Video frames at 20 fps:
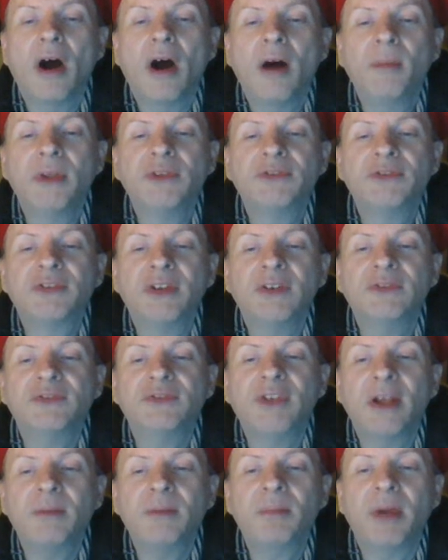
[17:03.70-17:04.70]
Amon sings
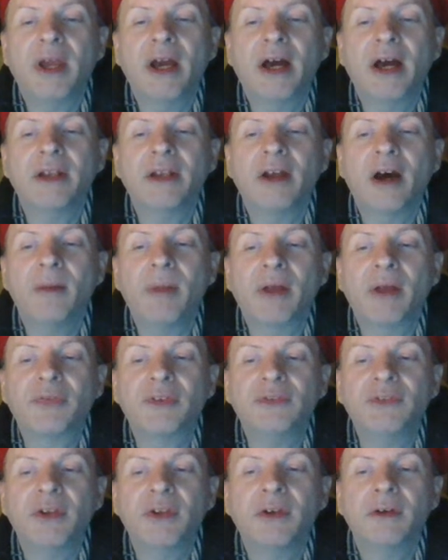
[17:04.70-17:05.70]
deadpan about
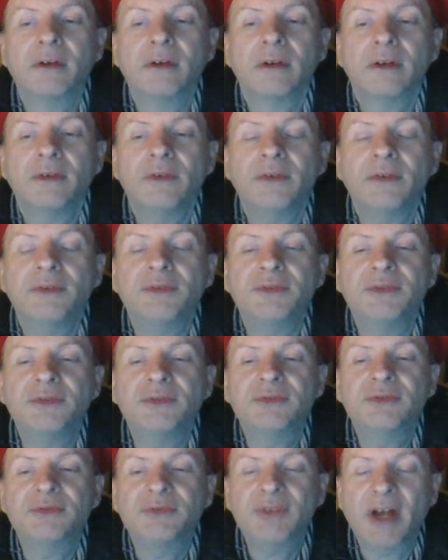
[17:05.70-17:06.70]
the
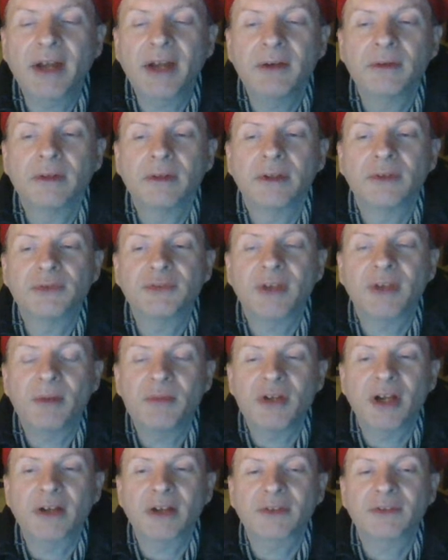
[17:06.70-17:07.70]
titular
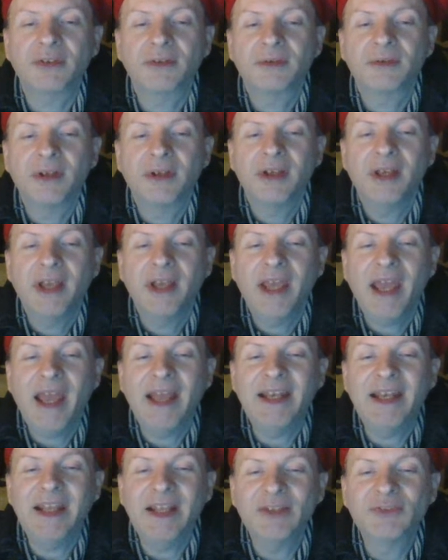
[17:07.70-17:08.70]
subject,
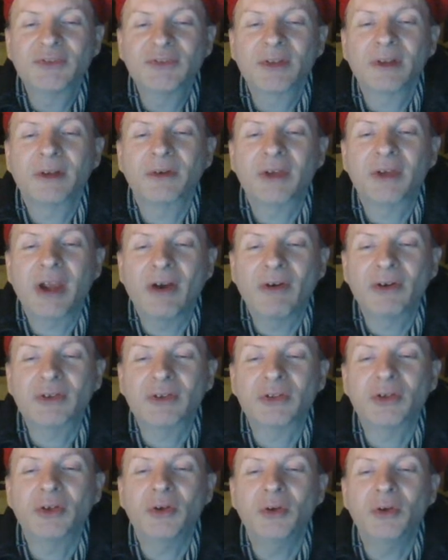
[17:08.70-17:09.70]
an insular
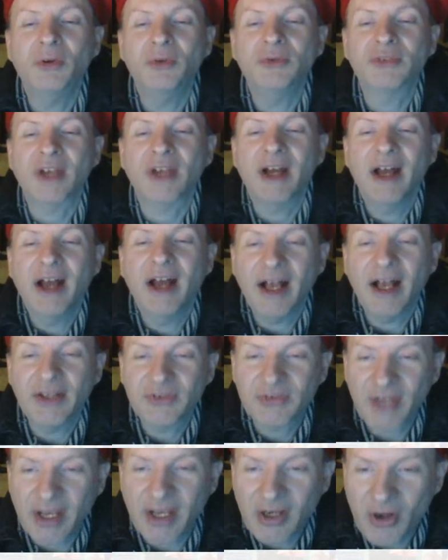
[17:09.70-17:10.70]
character who's a
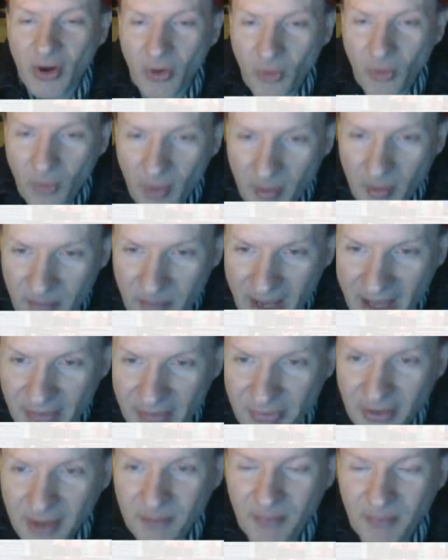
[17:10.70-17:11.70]

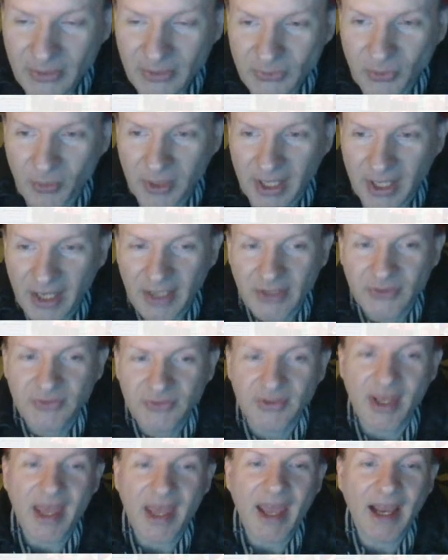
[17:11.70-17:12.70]
psychopathic mental
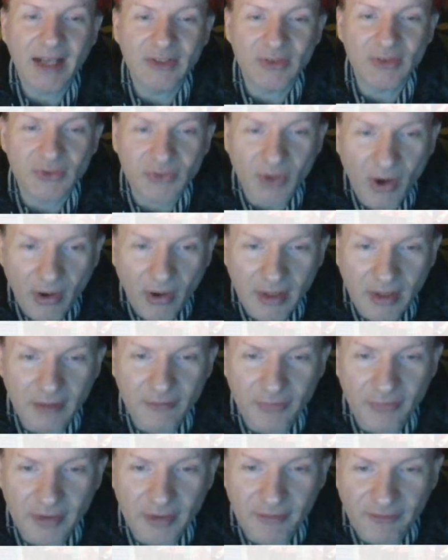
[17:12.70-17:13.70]
case and a target
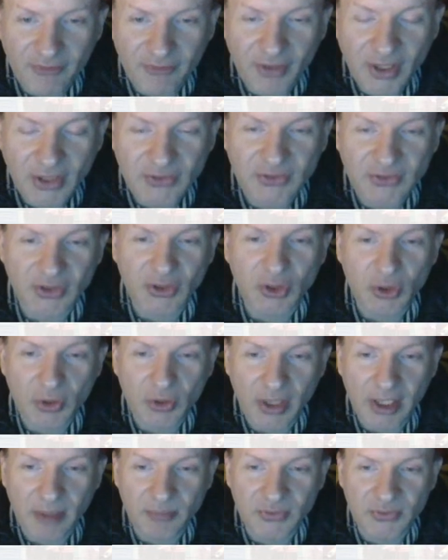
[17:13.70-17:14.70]
for the freaks and
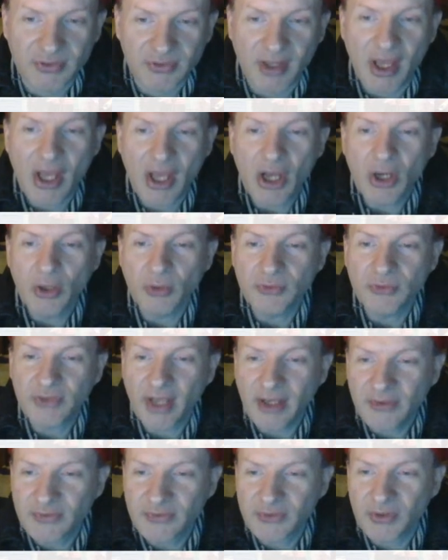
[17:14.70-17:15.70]
creeps, who
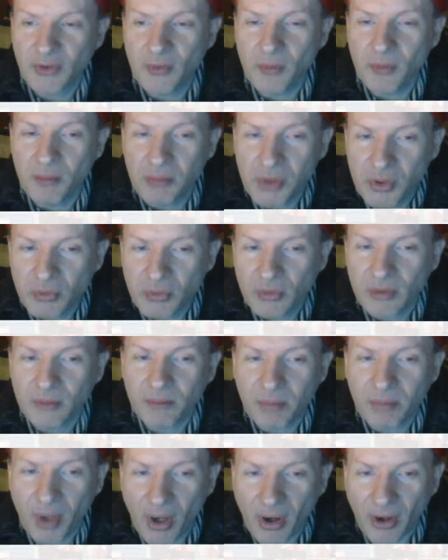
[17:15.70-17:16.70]
takes to
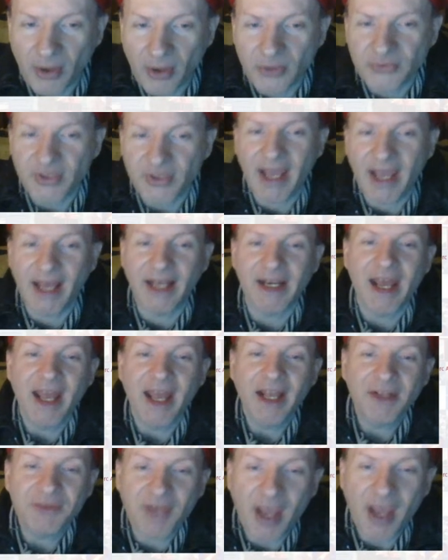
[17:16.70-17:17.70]
mutant bars and
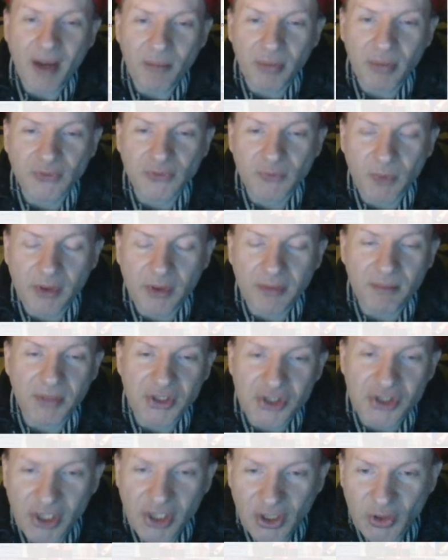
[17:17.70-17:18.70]
tampers with
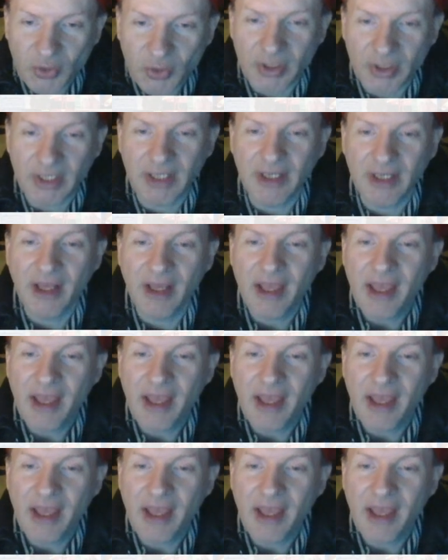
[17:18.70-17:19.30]
machinery.